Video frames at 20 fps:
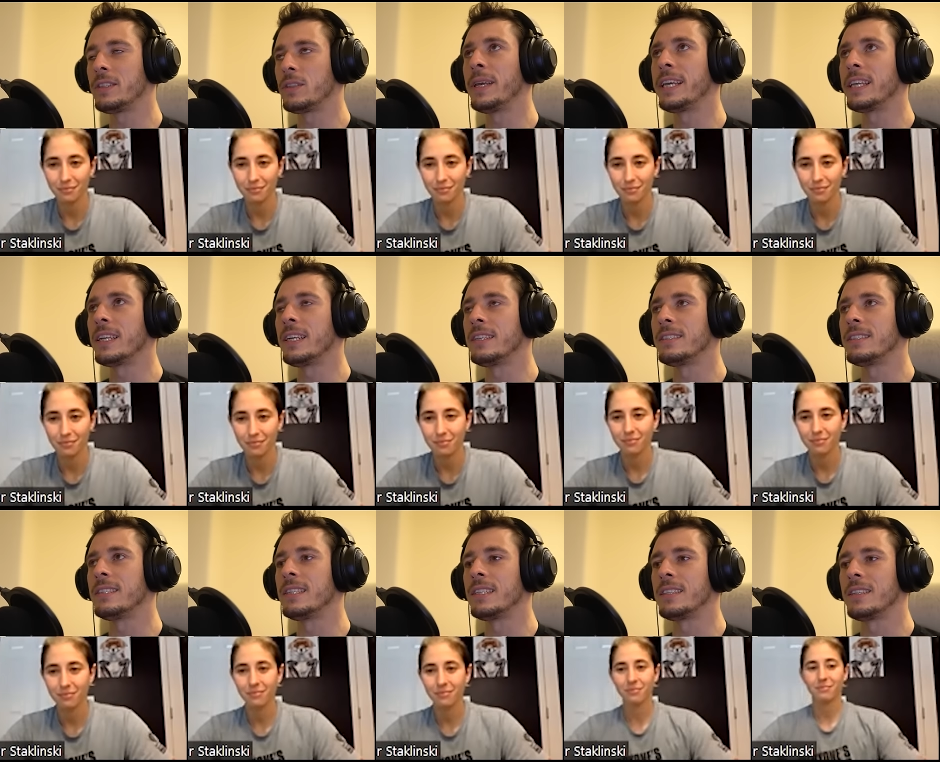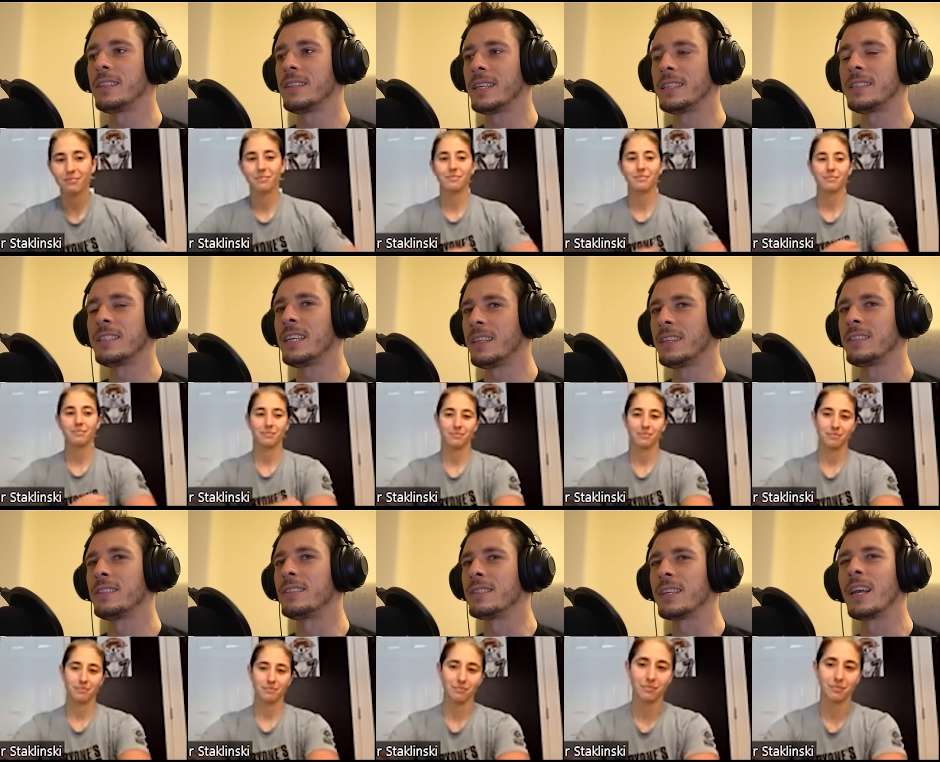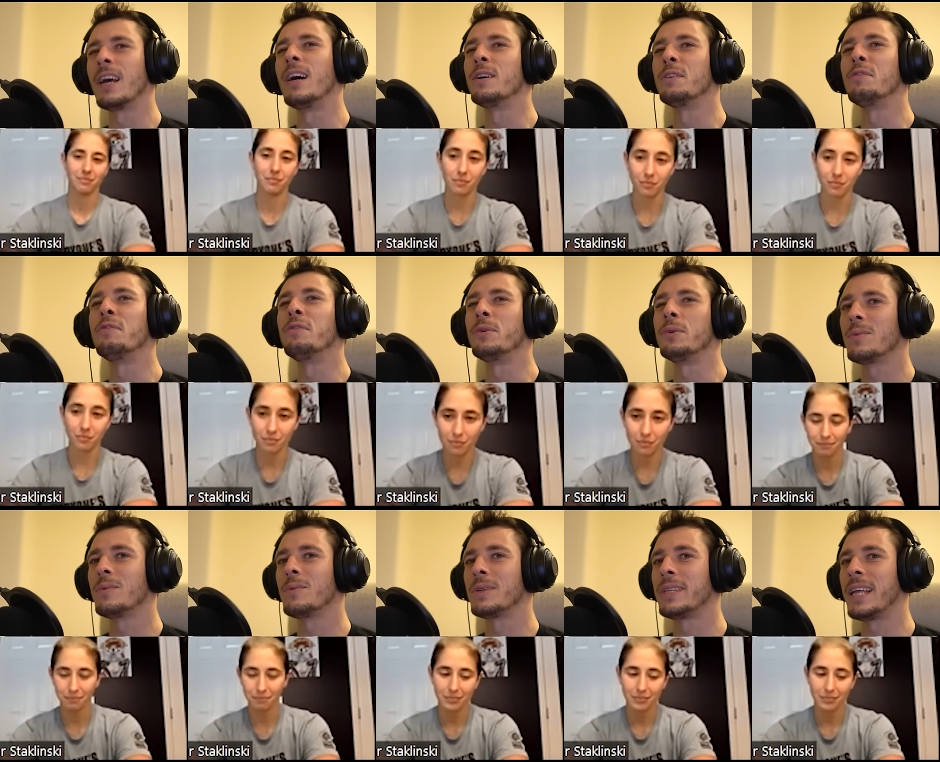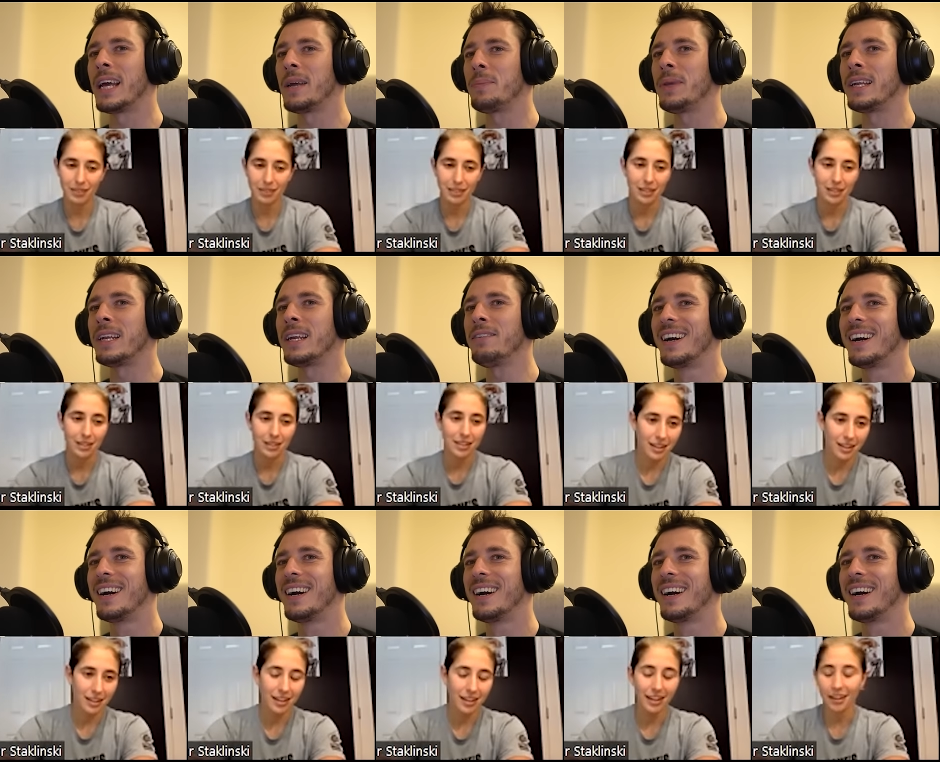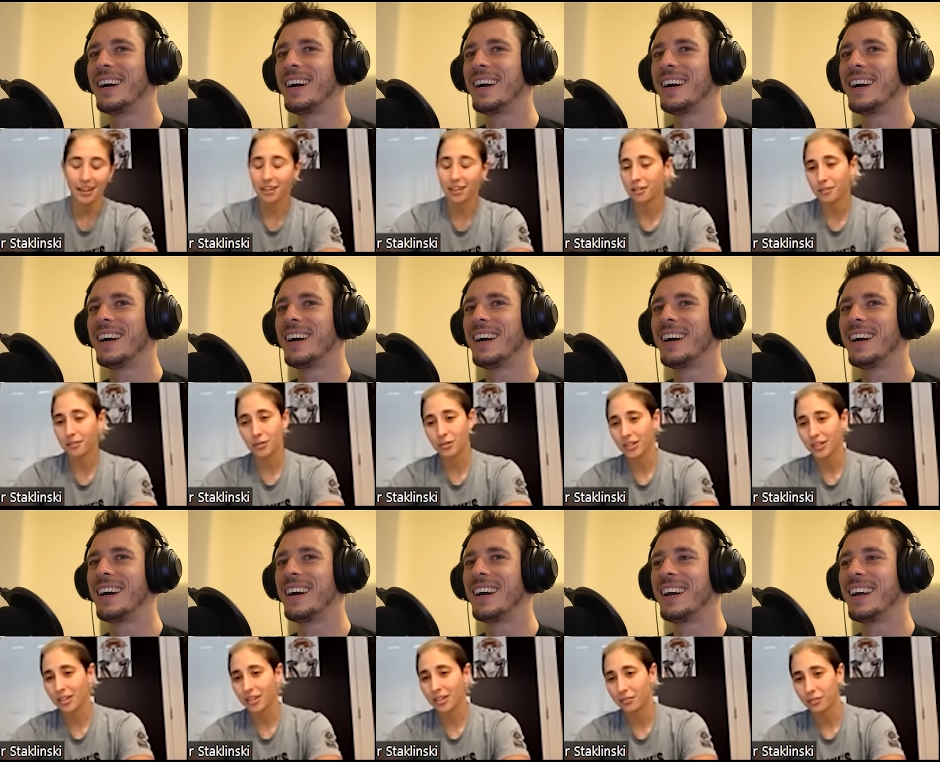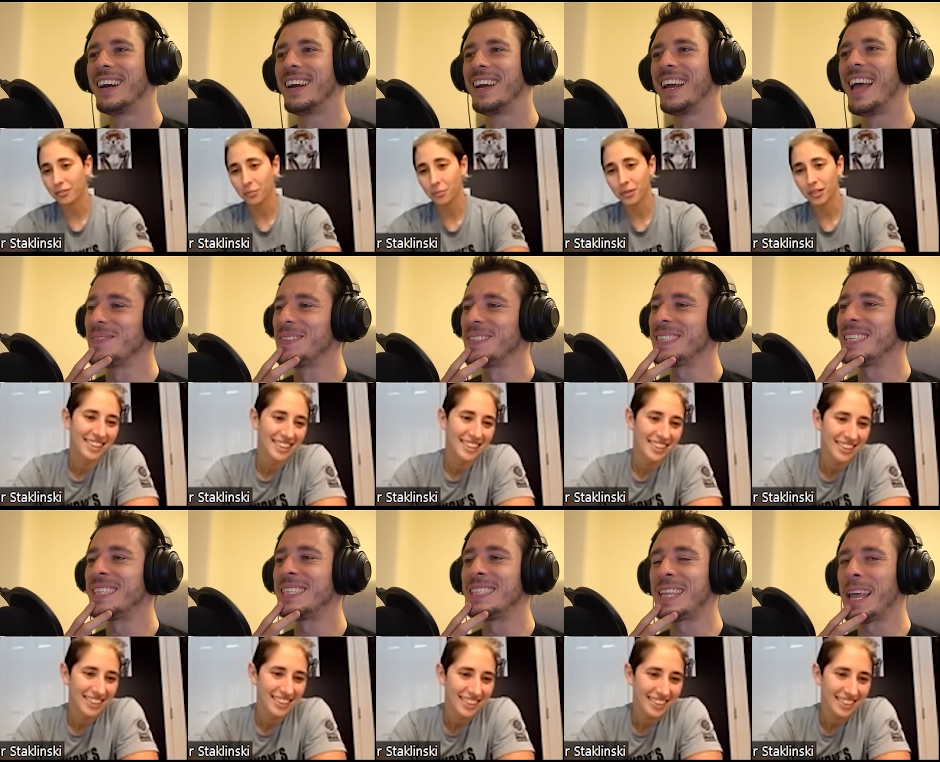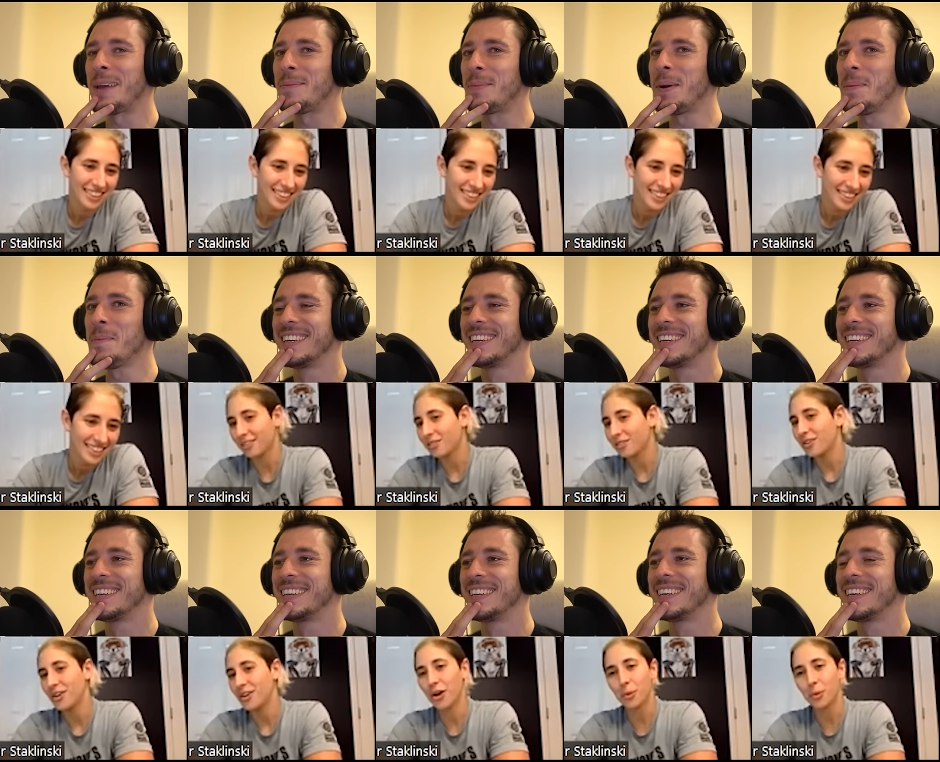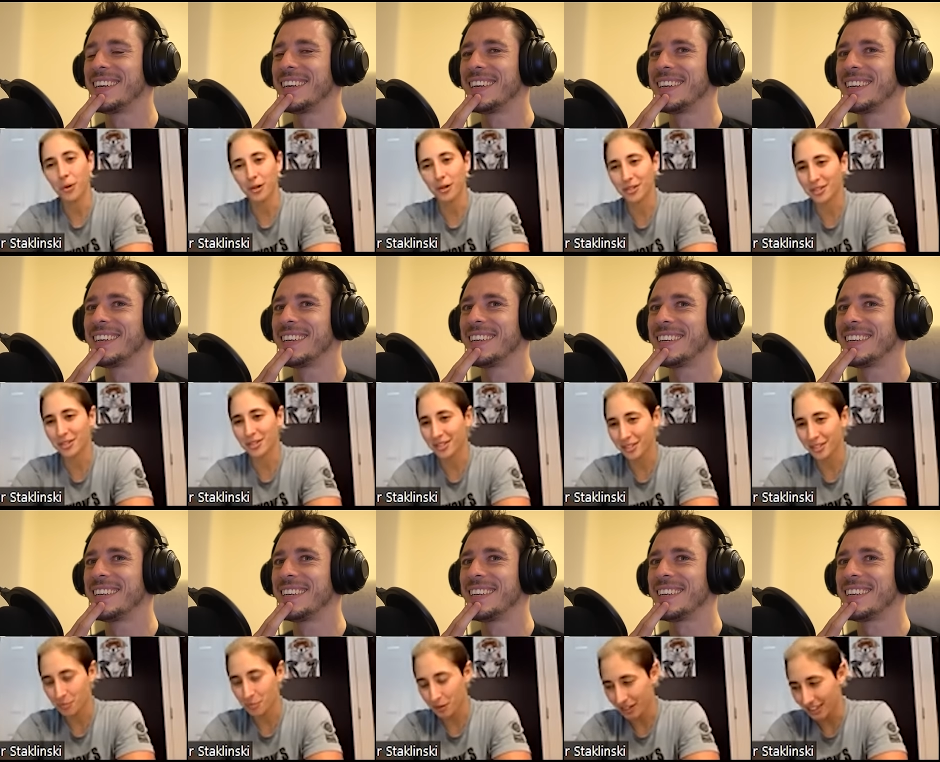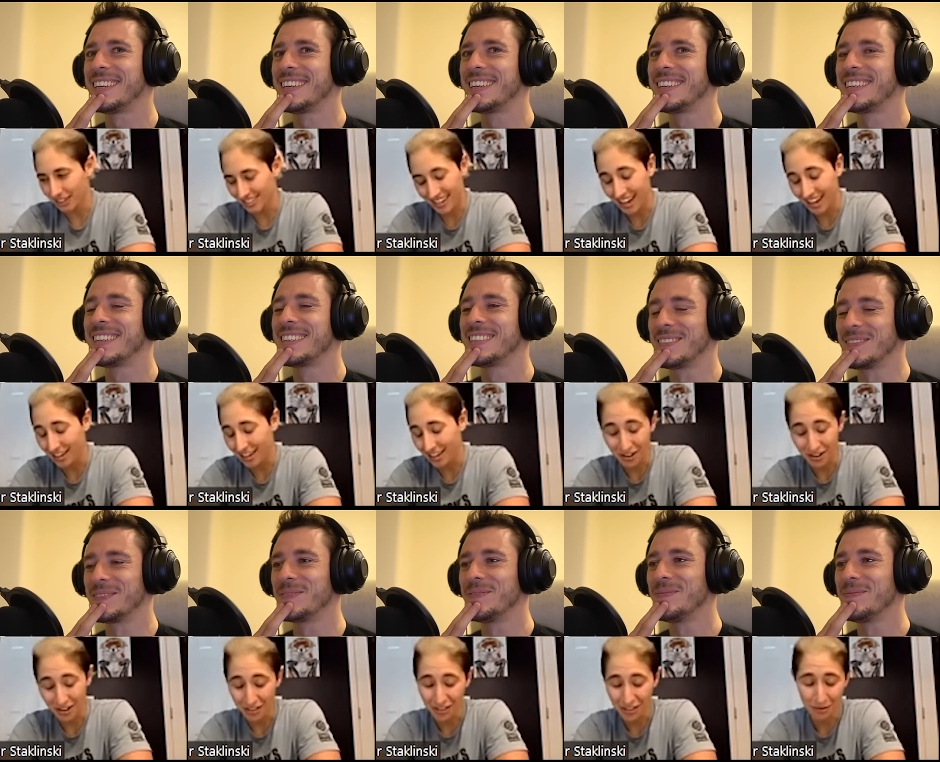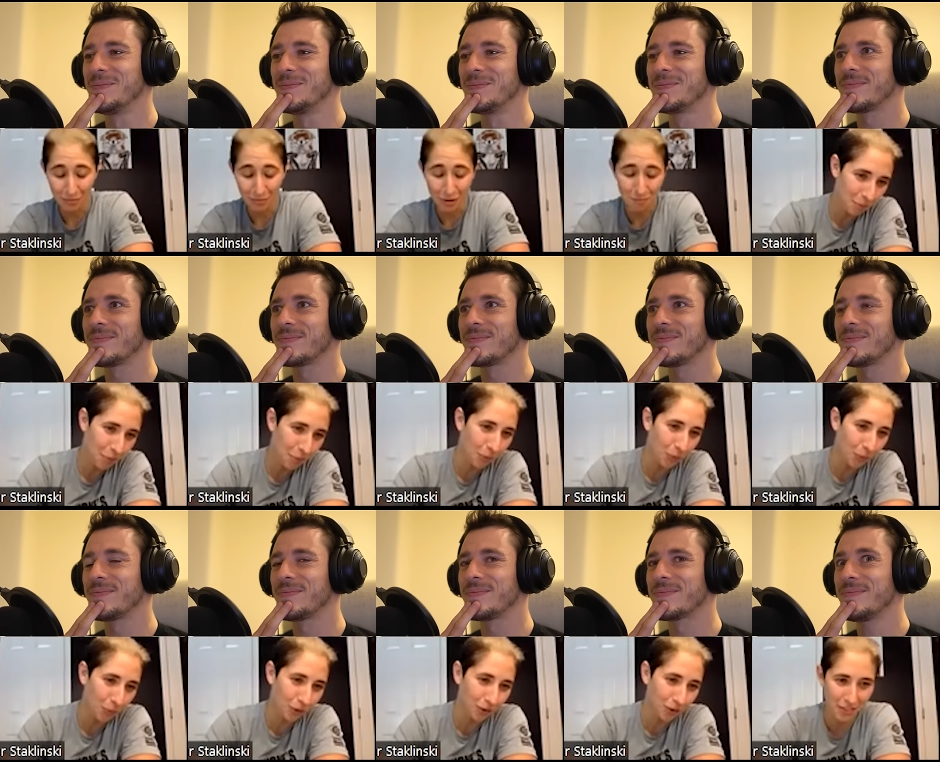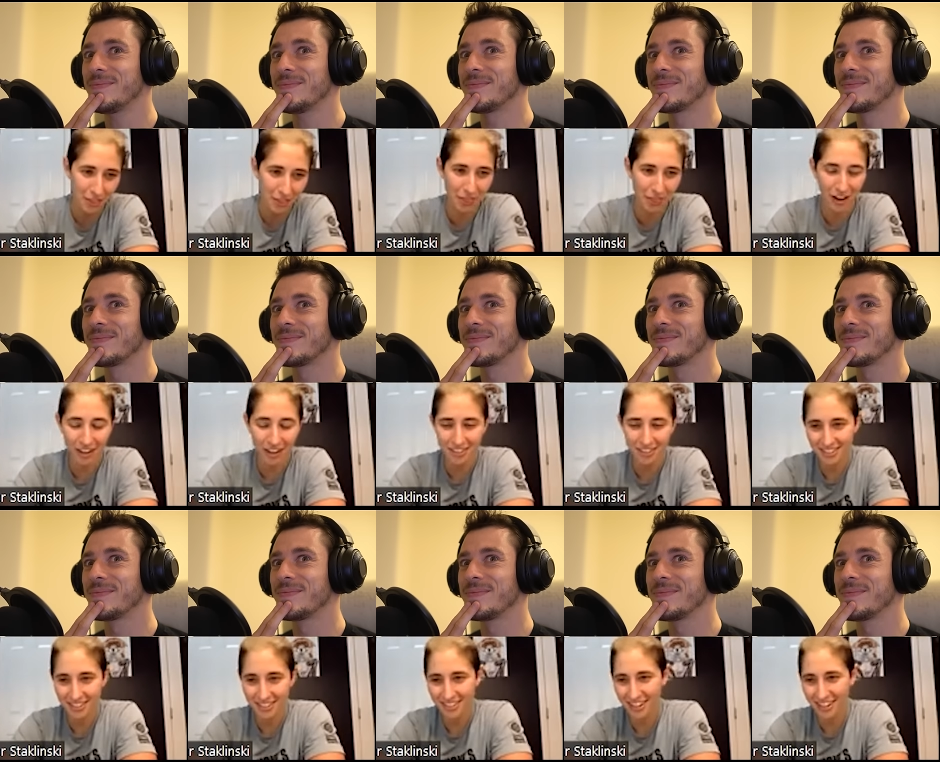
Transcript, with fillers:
Speaker 1: to make it easy, let's say this is Kung Fu. Would that be an F?
Speaker 2: Yeah, Kung Fu's an F for me.
Speaker 1: Systema?
Speaker 2: No personal experience. I have nothing but poor thoughts